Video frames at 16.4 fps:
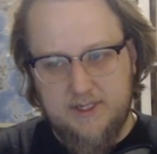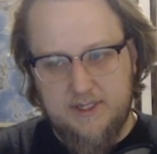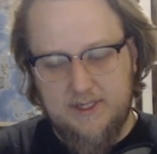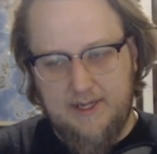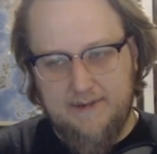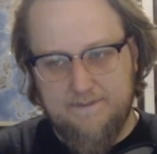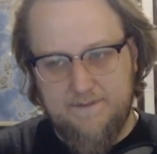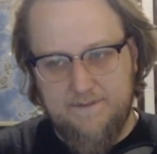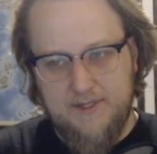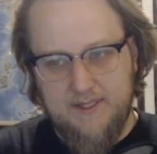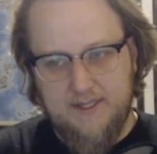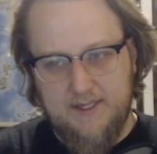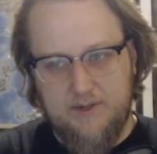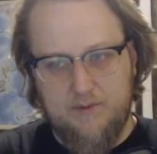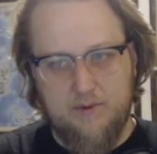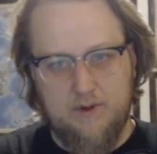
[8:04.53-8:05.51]
I feel
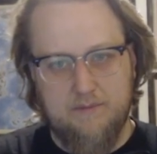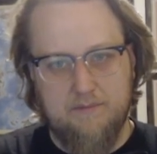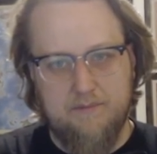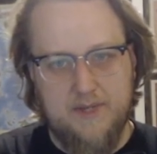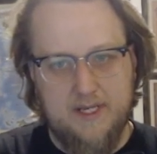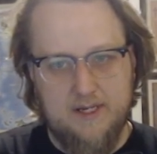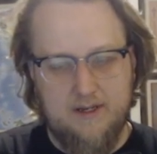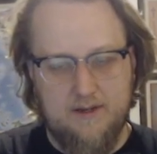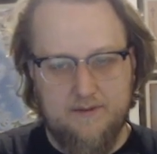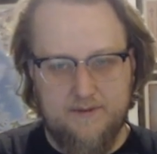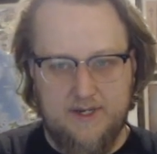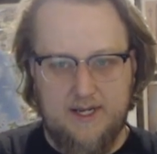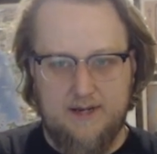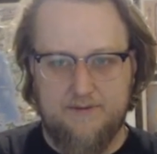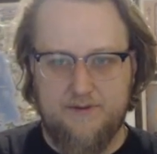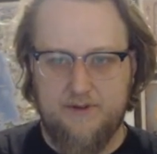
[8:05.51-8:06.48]
like were a bit of an
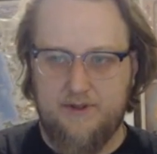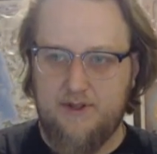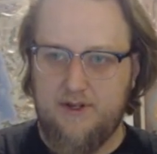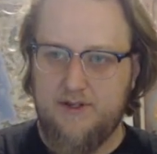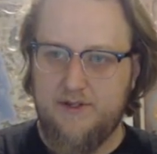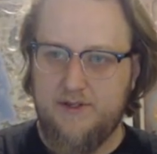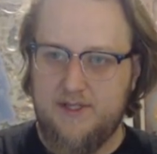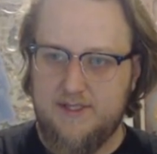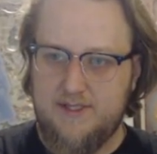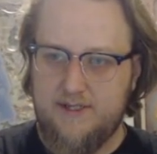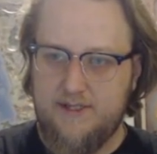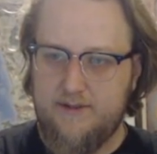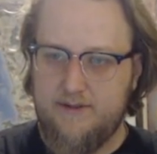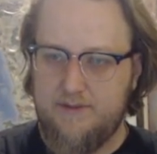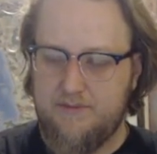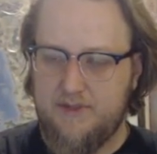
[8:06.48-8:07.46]
afterthought. You can
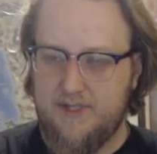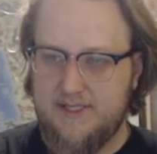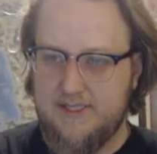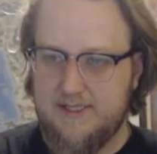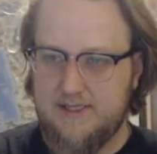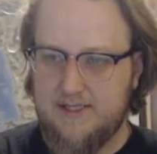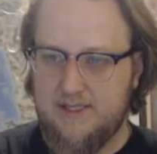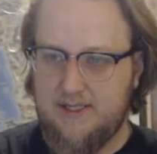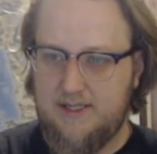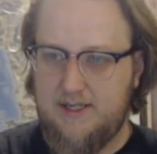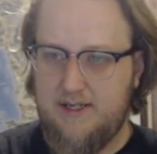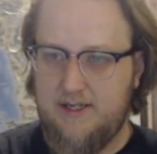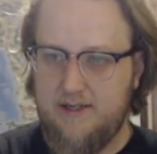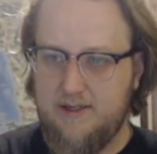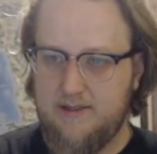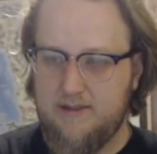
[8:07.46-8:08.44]
tell in places like
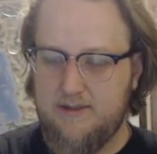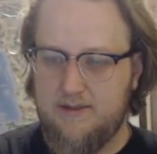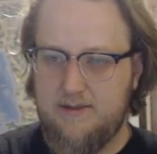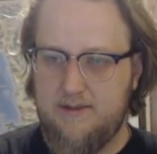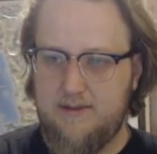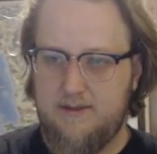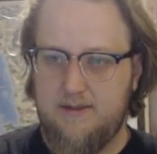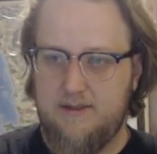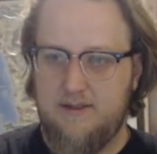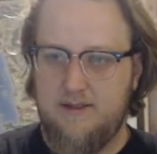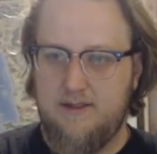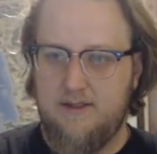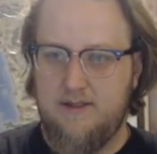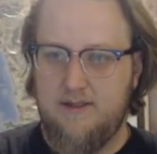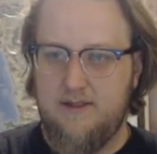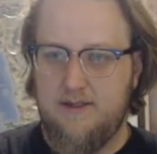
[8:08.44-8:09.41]
here
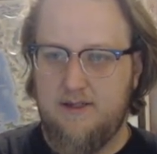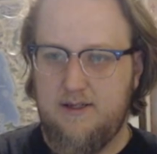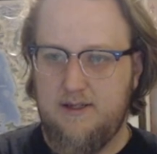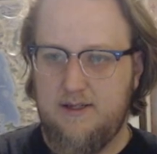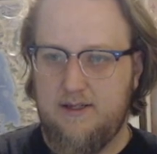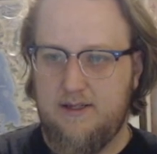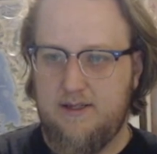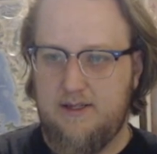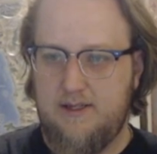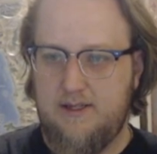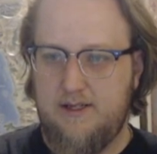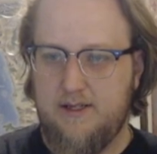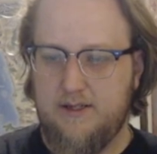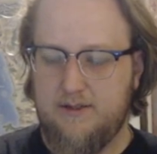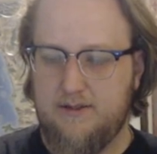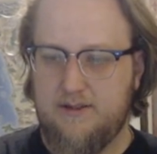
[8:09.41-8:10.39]
and
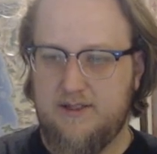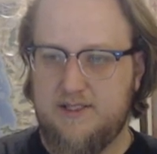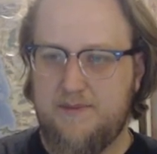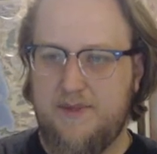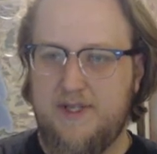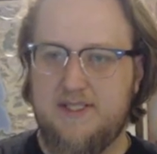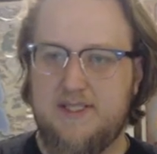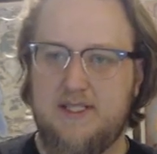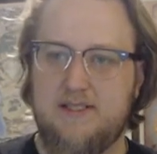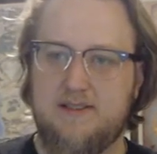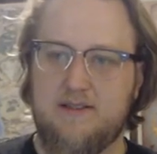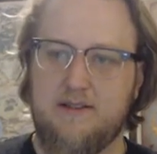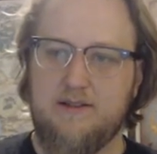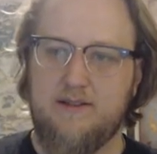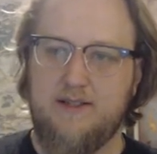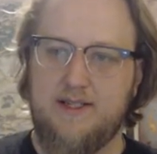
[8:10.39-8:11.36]
here. The spacing is a
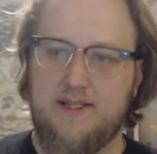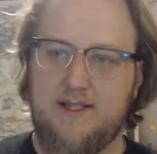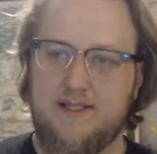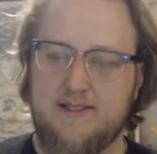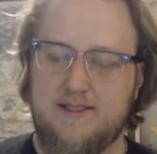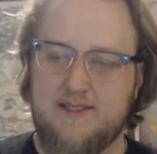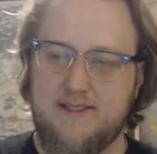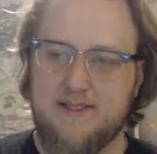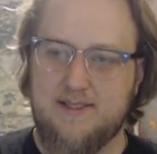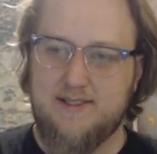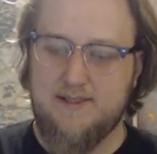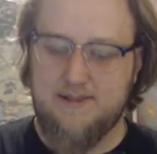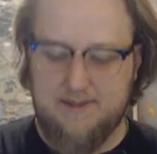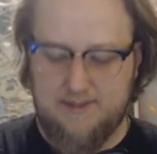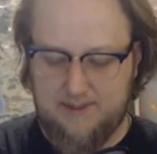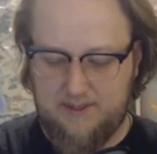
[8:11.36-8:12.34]
little
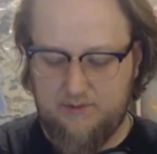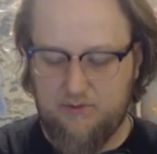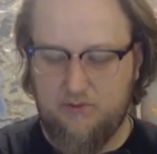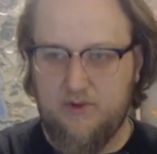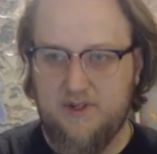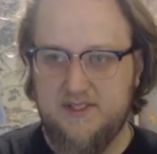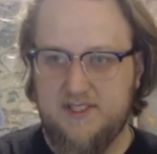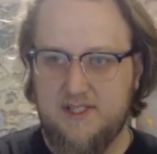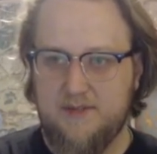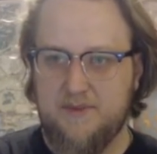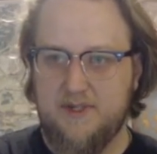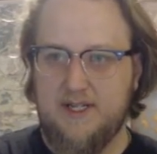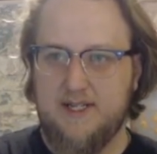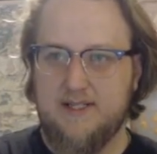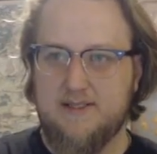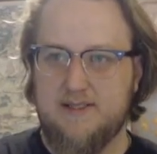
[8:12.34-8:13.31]
inconsistent. It runs up
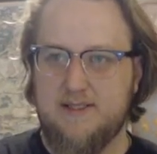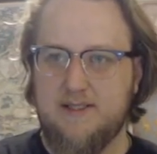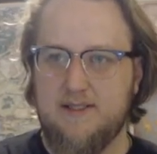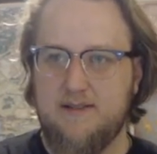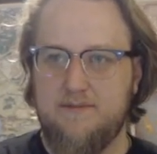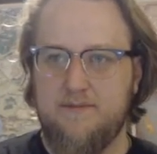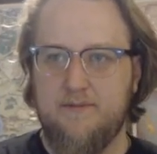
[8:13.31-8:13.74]
against it.